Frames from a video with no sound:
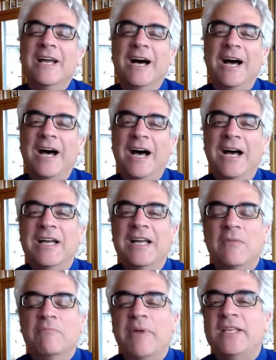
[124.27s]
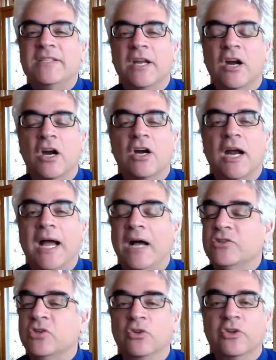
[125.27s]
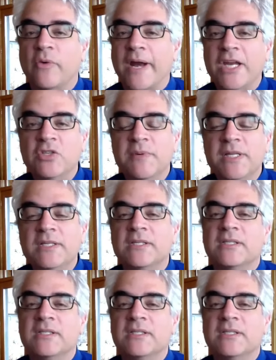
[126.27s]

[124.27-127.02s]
uh, based on our household arrangements.